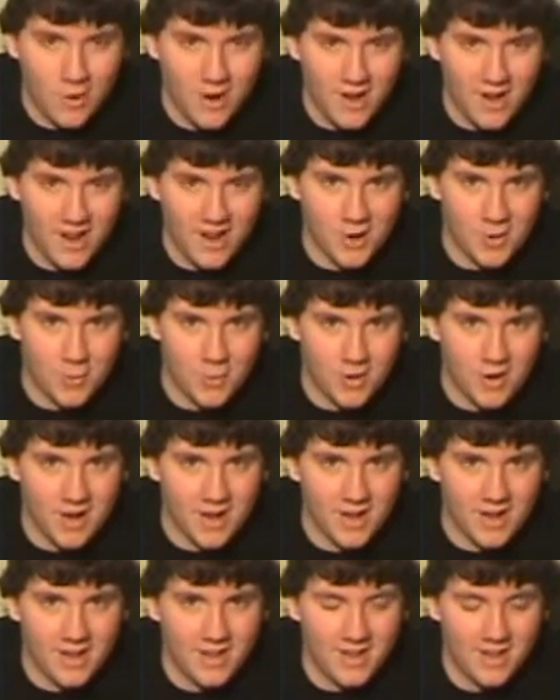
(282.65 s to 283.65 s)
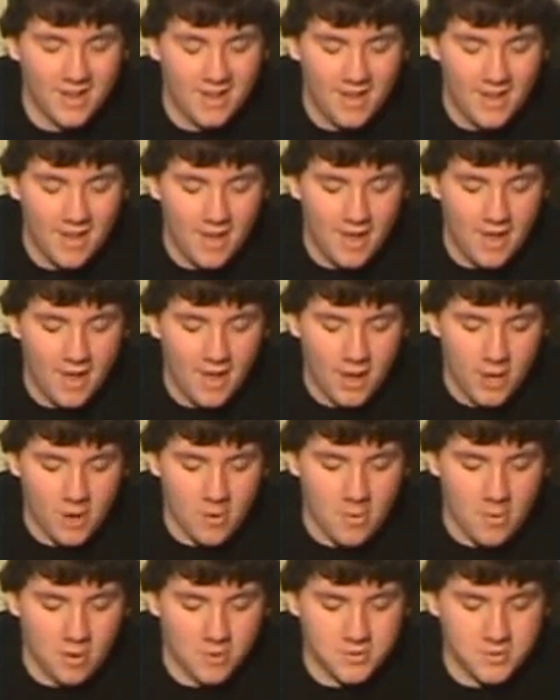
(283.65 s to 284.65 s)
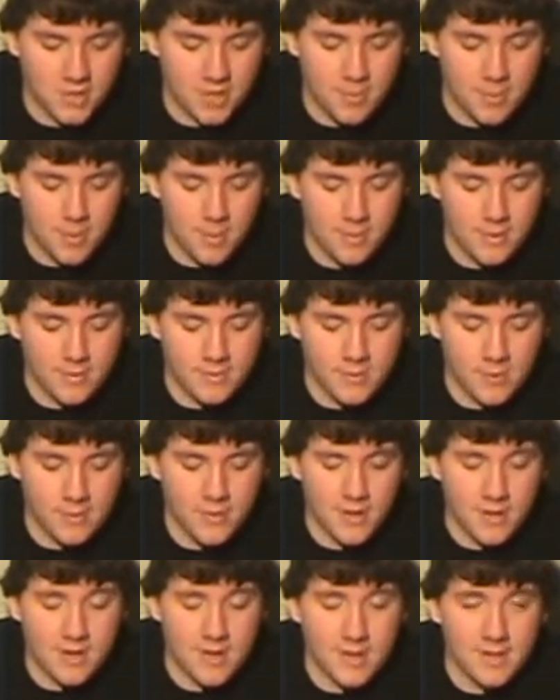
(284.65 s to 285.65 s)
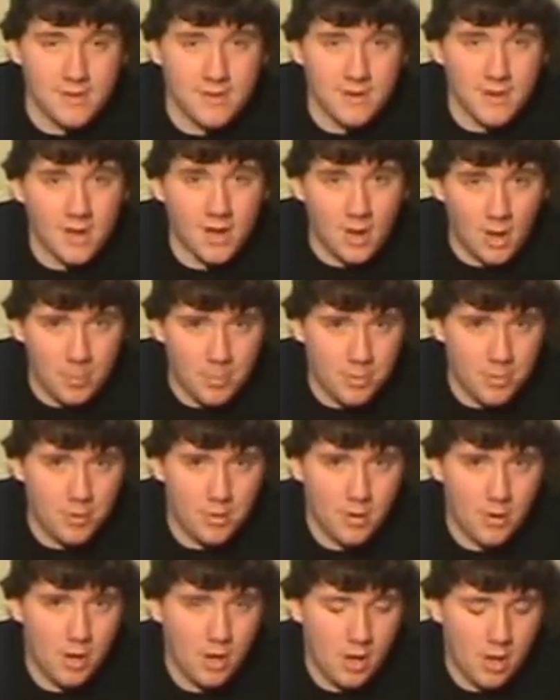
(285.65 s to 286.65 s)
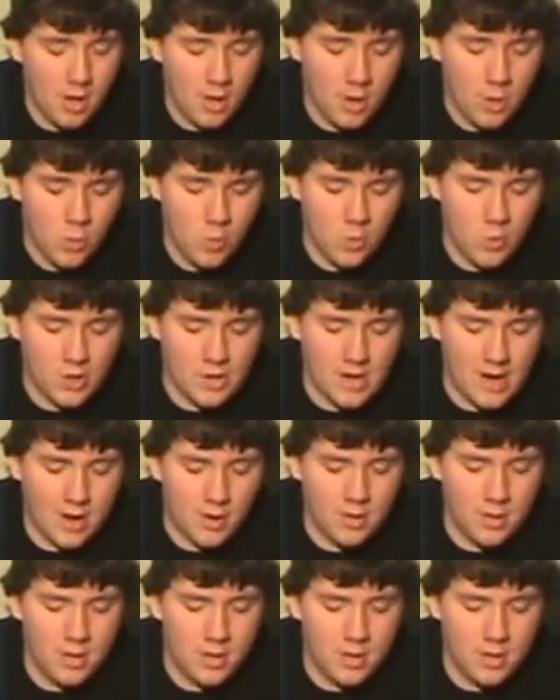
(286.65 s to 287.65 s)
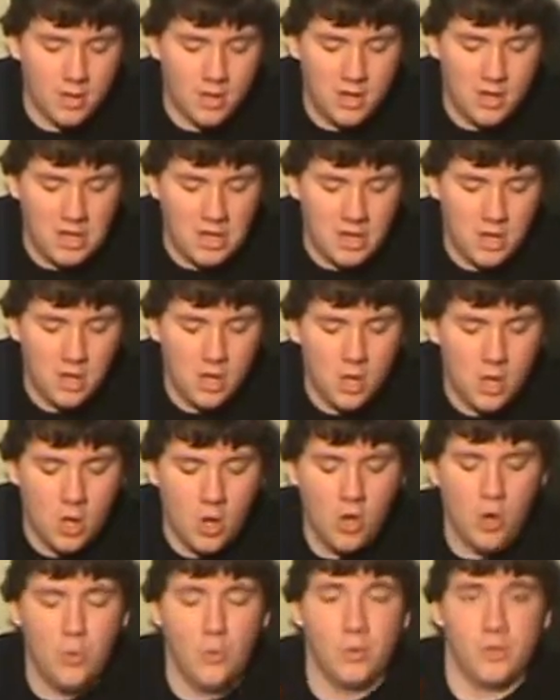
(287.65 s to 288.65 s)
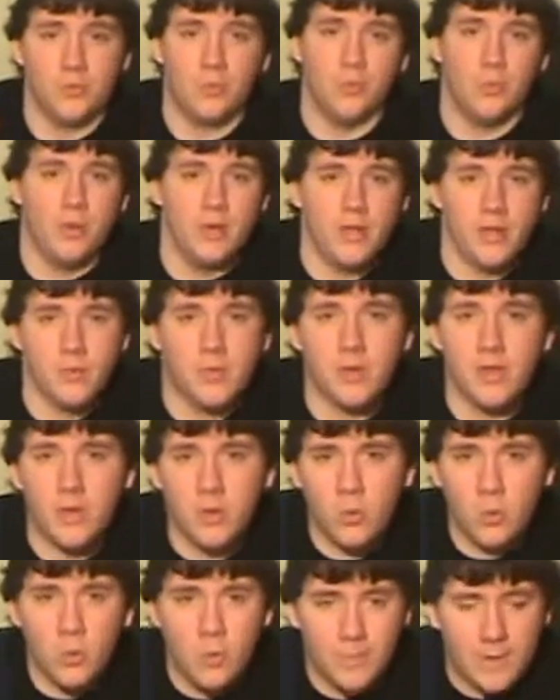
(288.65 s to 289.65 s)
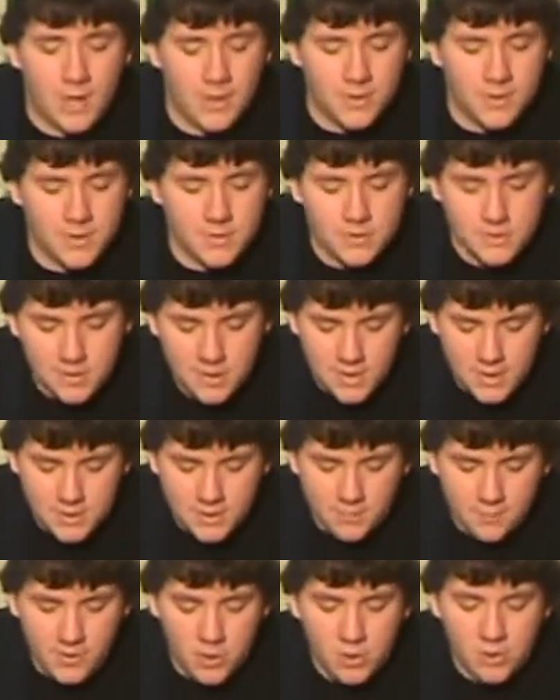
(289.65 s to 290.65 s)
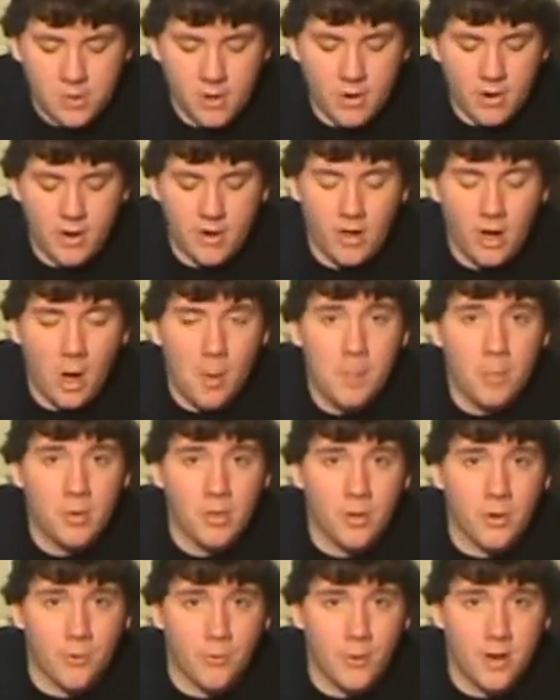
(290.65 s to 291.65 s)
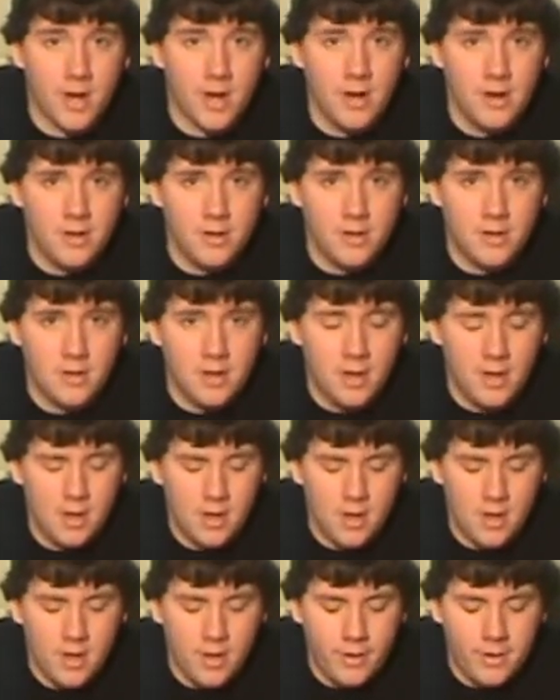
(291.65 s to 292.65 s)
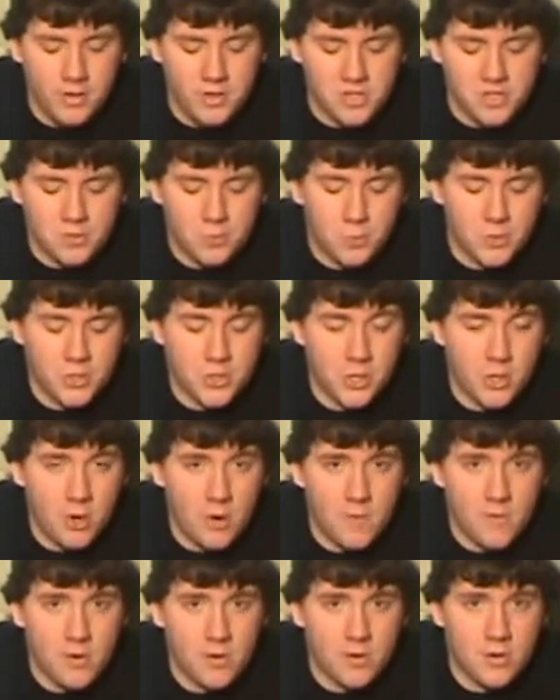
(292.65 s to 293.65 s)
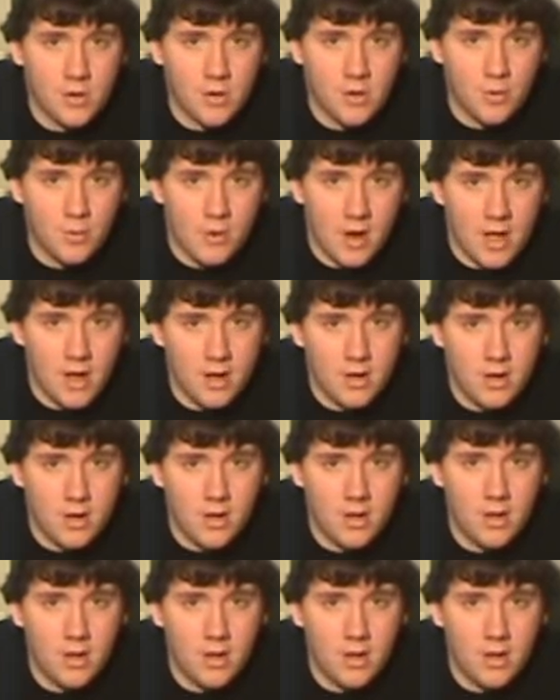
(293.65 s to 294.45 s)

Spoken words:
and green. You're also going to be able to turn the intensity up or down. What's really, really cool about this is if you turn it up on the green, switch it over to the red,